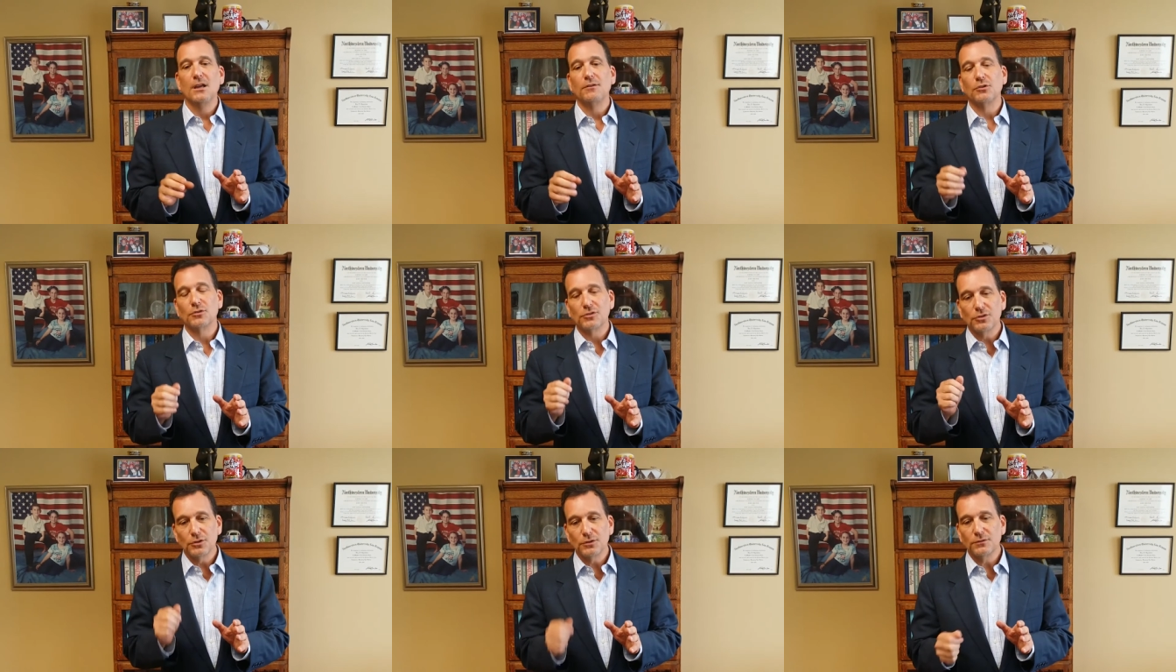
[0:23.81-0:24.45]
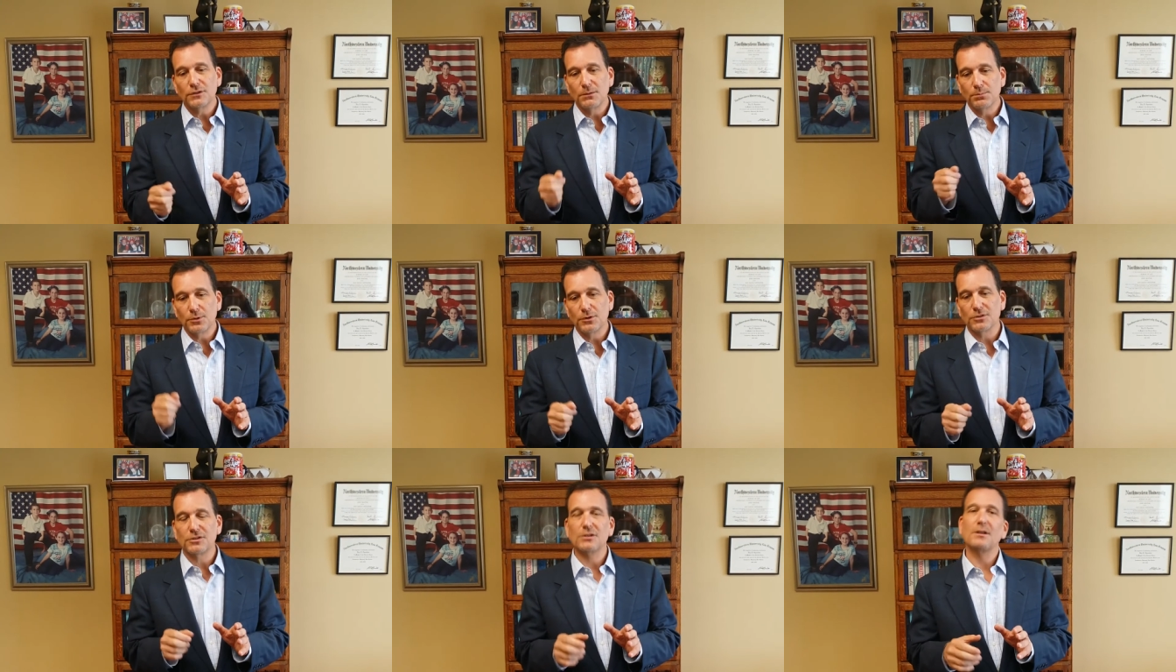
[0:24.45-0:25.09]
If you're served in
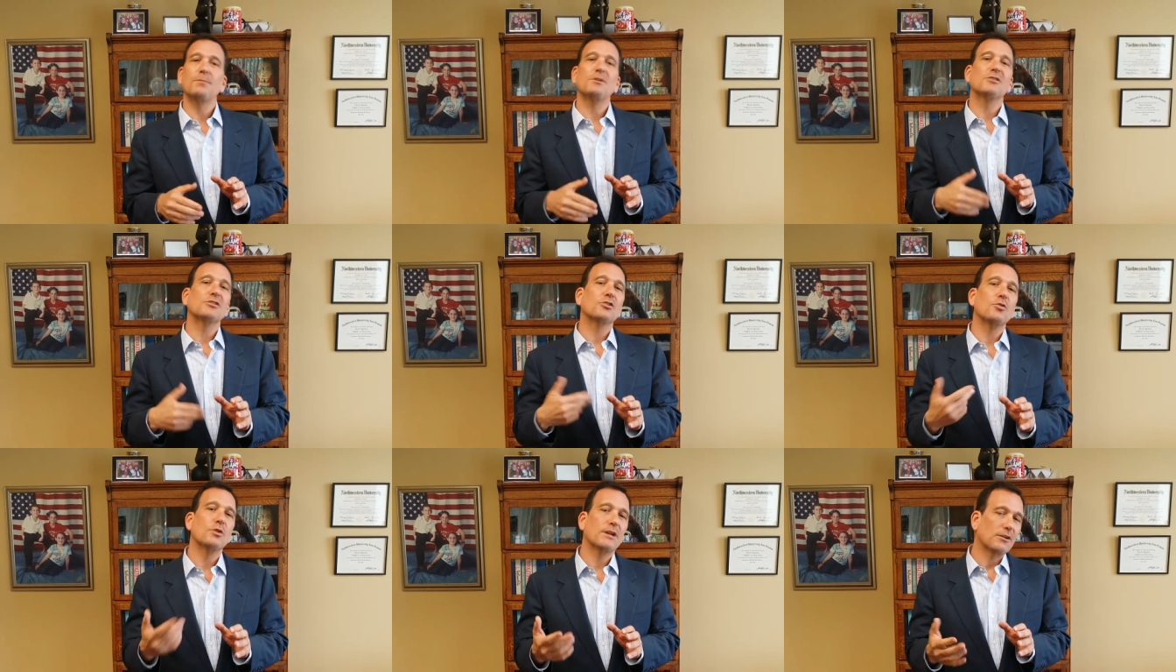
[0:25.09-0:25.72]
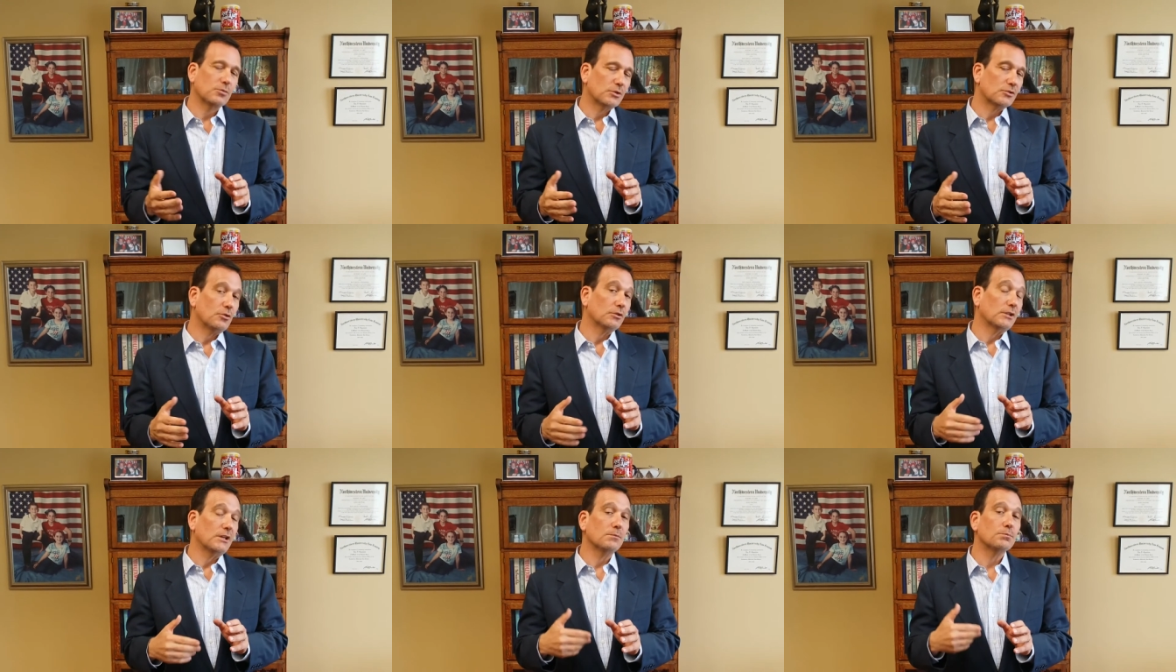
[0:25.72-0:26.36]
person, that means the court has what's
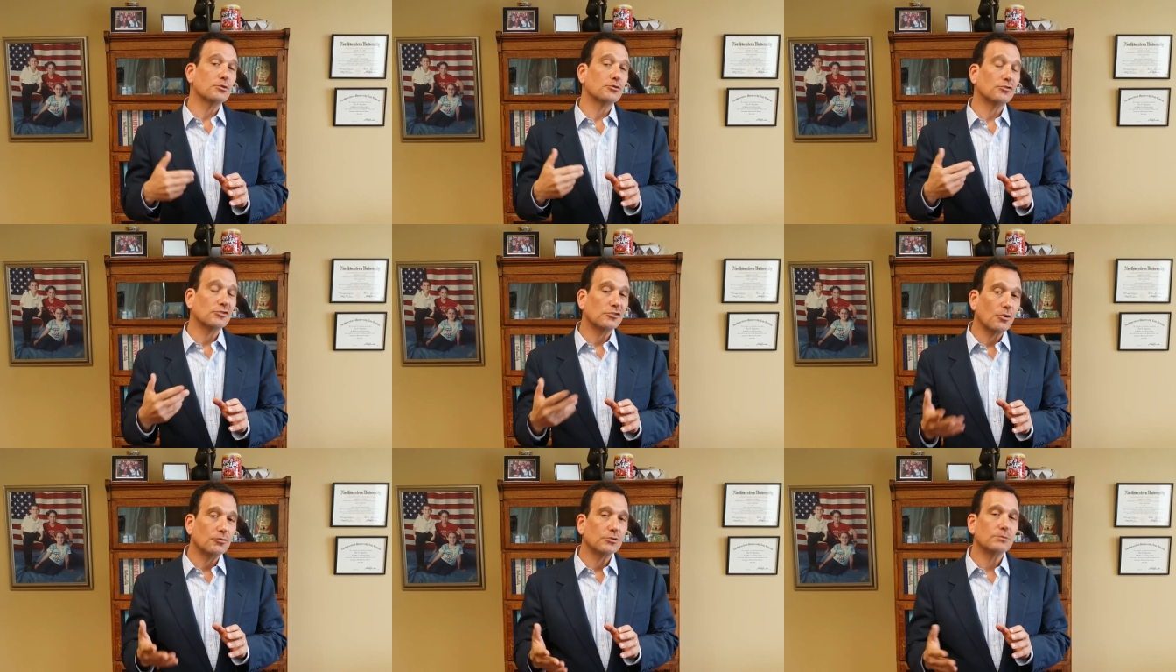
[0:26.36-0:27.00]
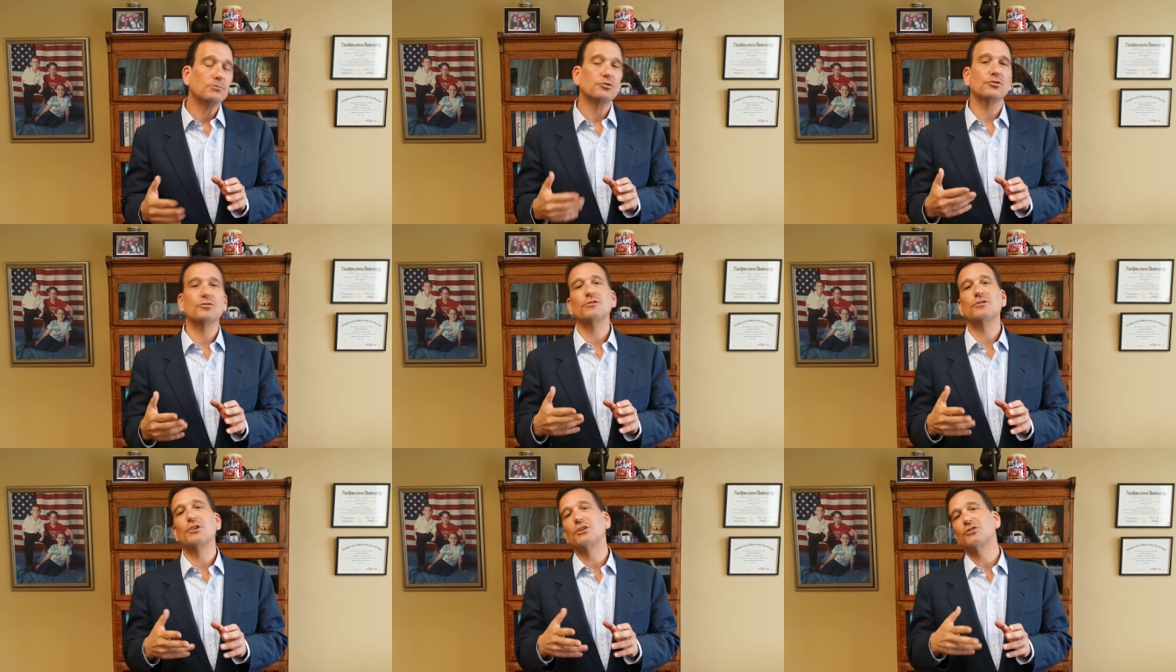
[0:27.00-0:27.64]
called in personam
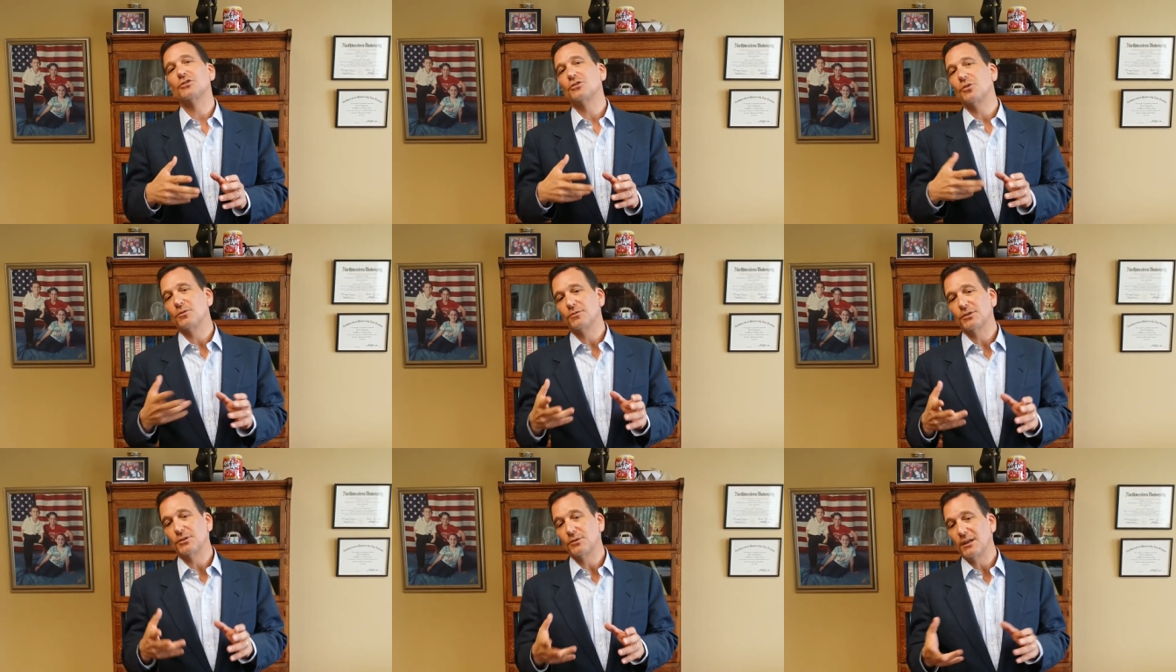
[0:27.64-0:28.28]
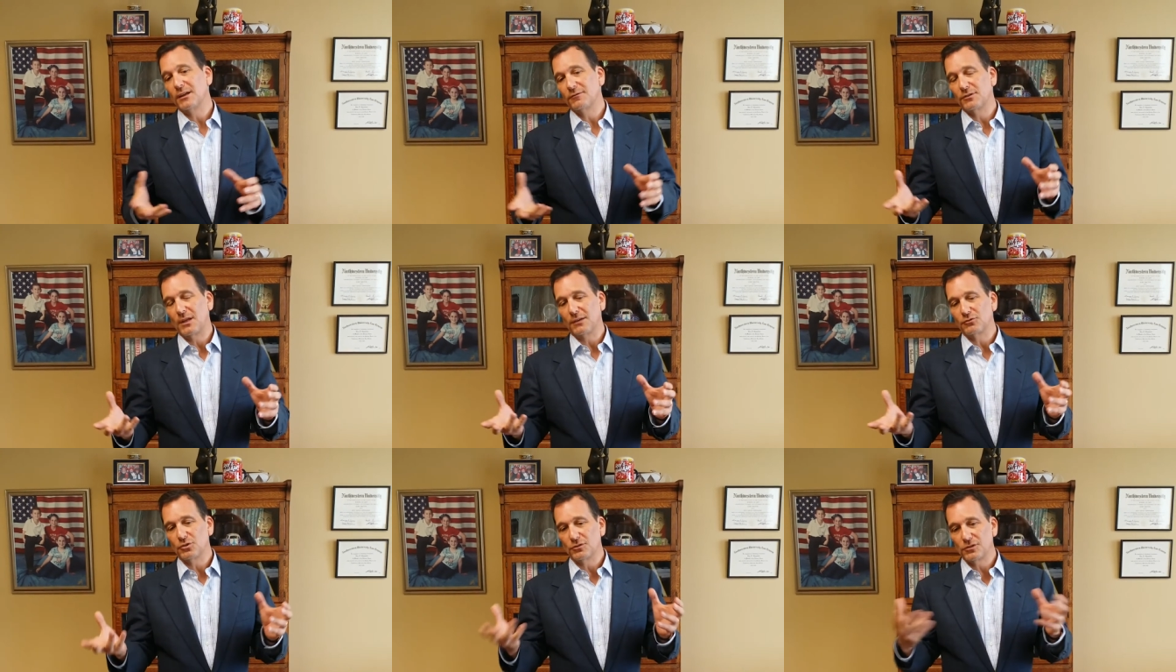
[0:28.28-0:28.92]
jurisdiction over you. They
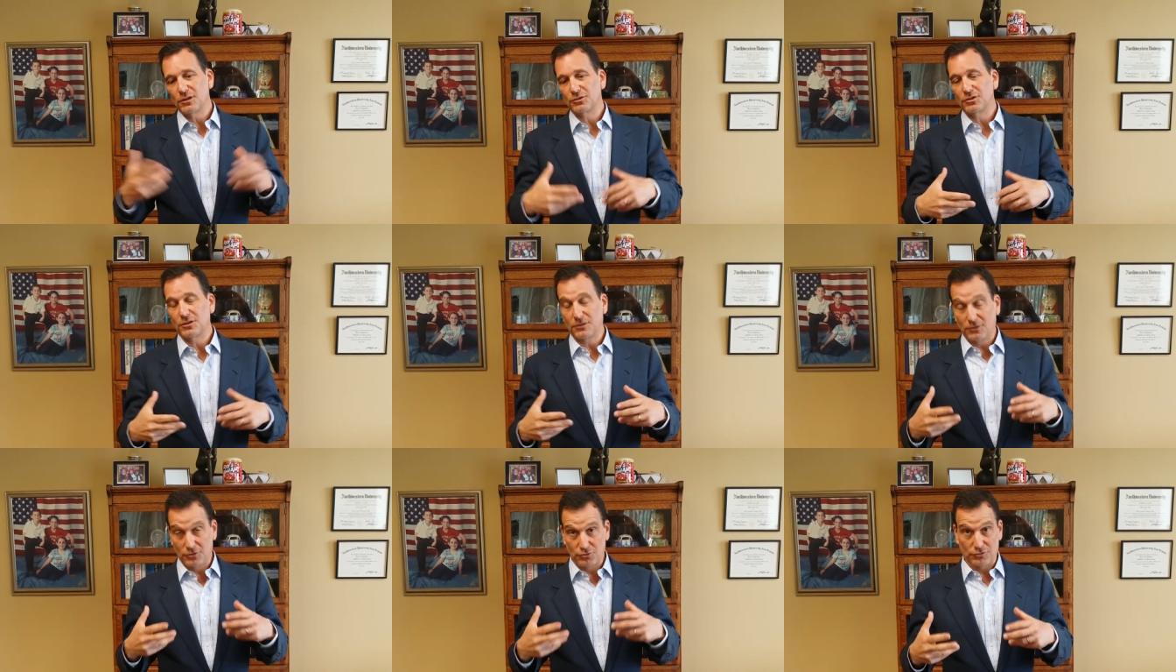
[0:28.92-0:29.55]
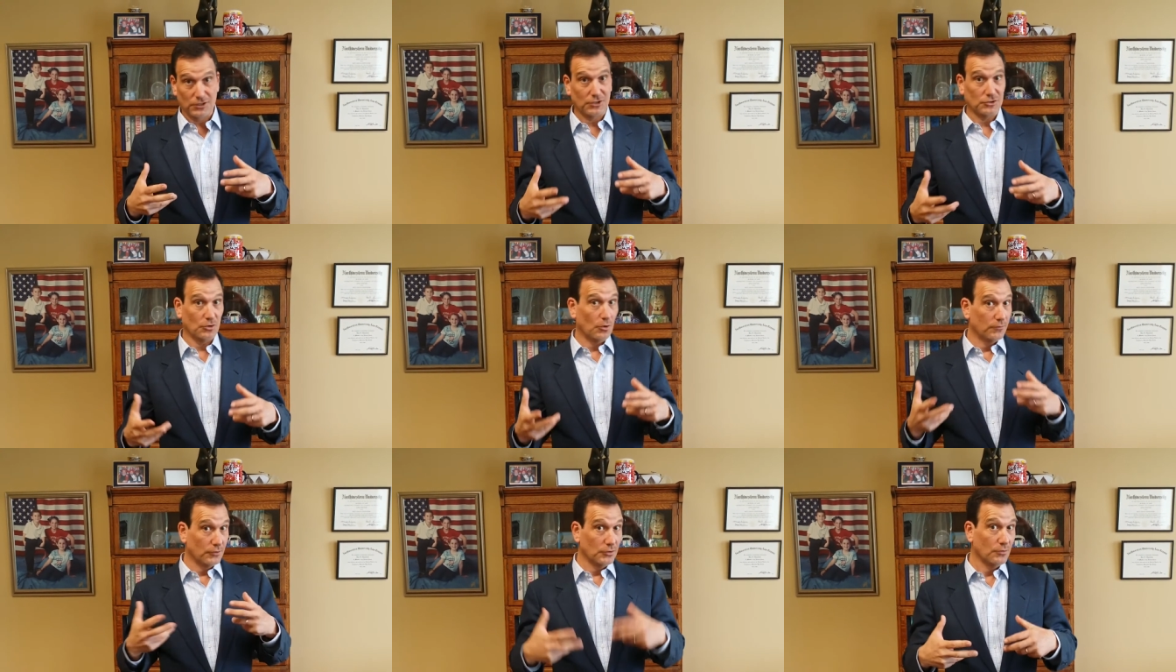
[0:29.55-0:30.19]
have jurisdiction
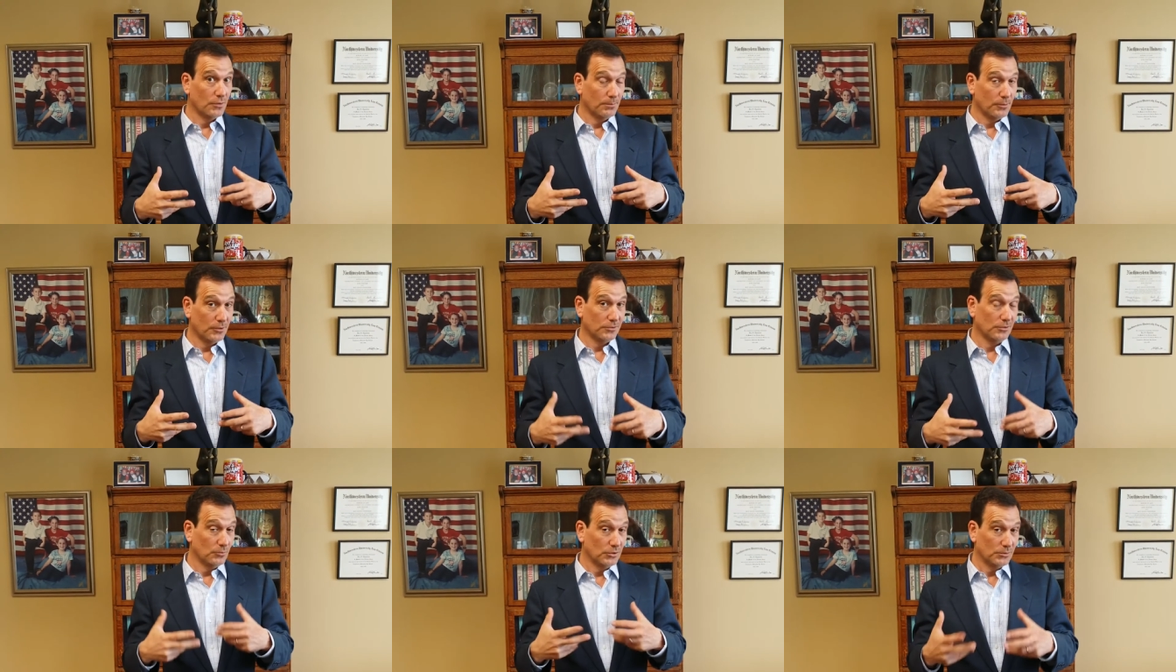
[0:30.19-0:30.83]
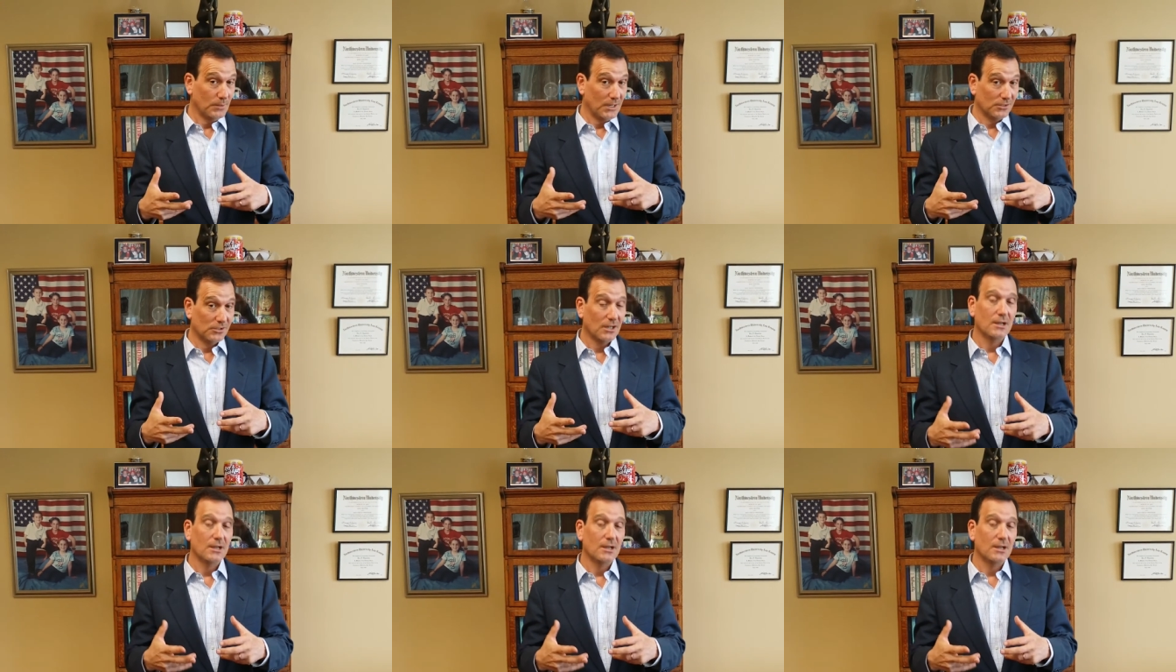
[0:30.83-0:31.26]
over you, the person, which means